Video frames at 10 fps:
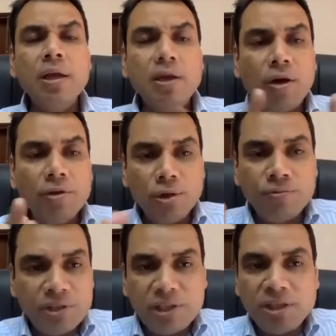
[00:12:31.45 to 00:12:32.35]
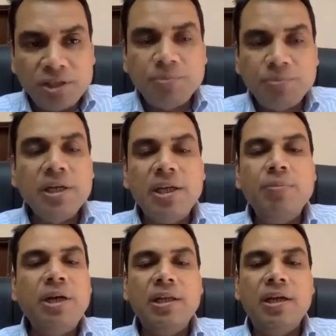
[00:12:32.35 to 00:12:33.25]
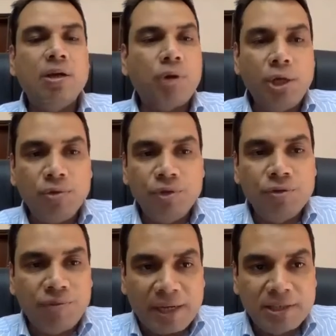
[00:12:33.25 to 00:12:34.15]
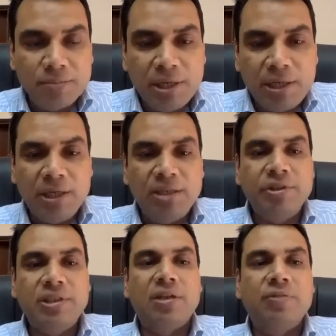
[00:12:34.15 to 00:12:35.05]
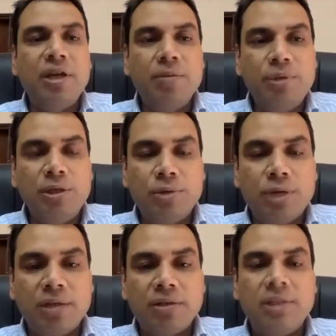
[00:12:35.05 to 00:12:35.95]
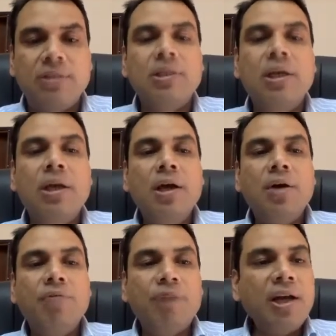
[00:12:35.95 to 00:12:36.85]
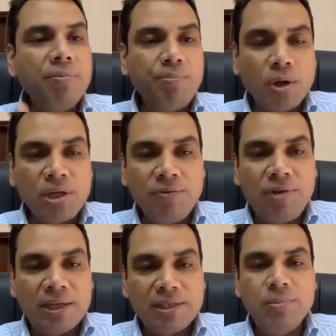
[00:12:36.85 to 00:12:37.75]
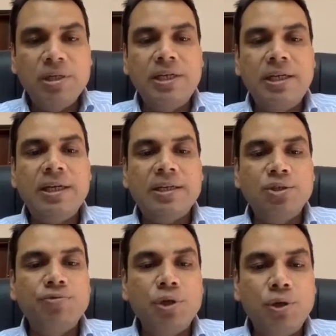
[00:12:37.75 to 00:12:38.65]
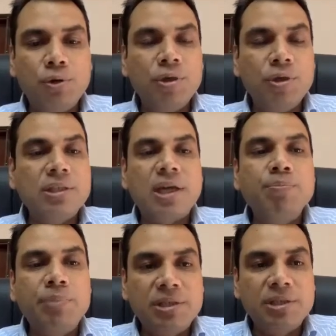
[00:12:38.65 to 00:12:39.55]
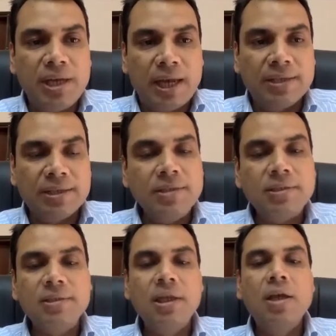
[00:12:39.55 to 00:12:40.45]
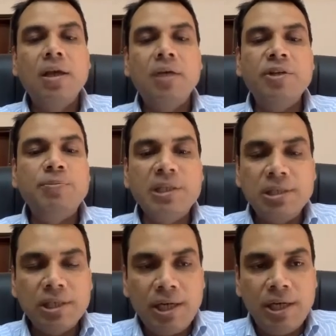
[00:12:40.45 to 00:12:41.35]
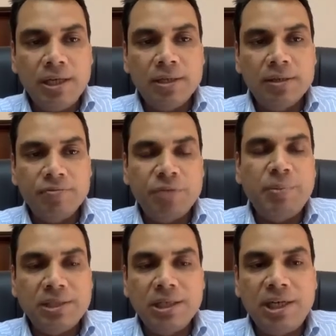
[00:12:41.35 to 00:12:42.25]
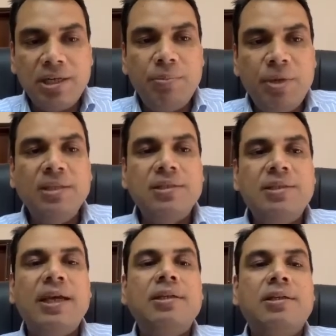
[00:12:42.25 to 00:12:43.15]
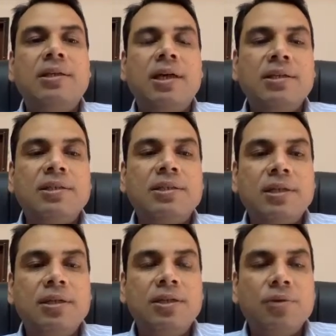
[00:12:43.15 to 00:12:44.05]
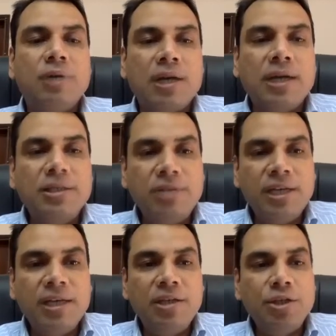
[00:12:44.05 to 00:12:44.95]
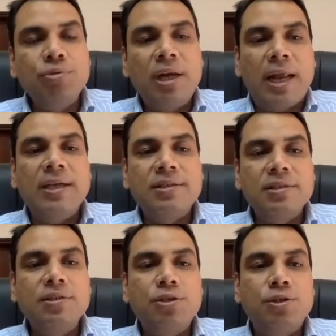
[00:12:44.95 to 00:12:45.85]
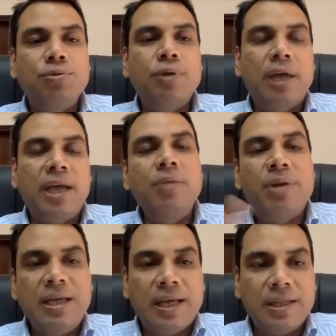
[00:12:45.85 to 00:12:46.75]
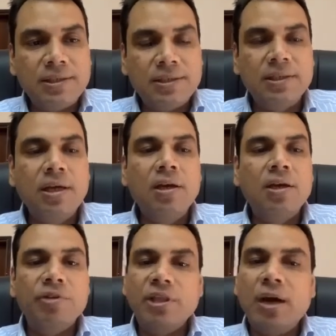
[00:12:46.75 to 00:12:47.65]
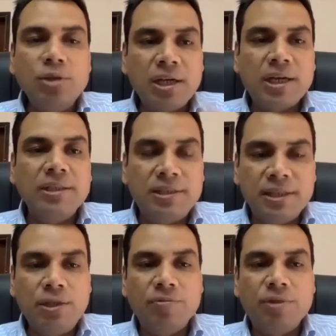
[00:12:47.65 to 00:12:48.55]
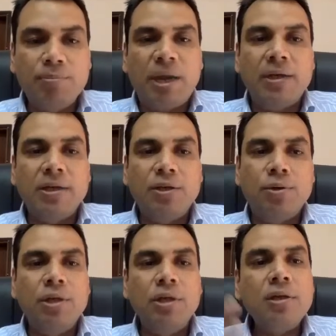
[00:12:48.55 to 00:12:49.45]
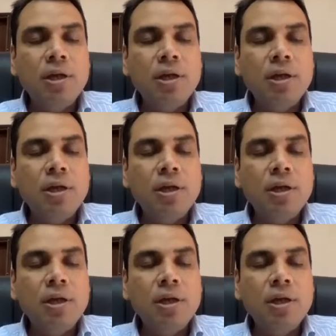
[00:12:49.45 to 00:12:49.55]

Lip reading: Now, within the TRIPS agreement, there are quite a few flexibilities which are available to countries. One important flexibility, as you would know, is compulsory license, which basically means that a country can issue a license to anybody else without the consent of the patent holder